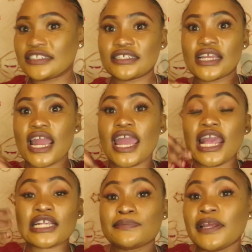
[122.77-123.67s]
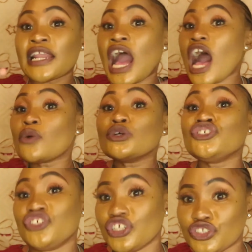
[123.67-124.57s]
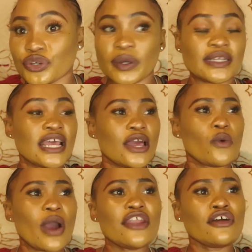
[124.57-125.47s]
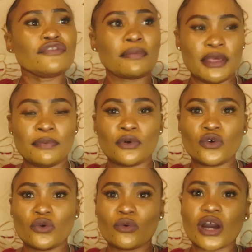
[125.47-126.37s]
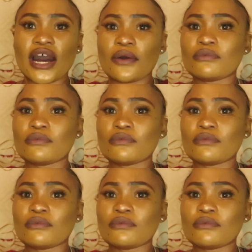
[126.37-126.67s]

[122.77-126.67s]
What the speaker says: and she explained how was she doing. One of the people,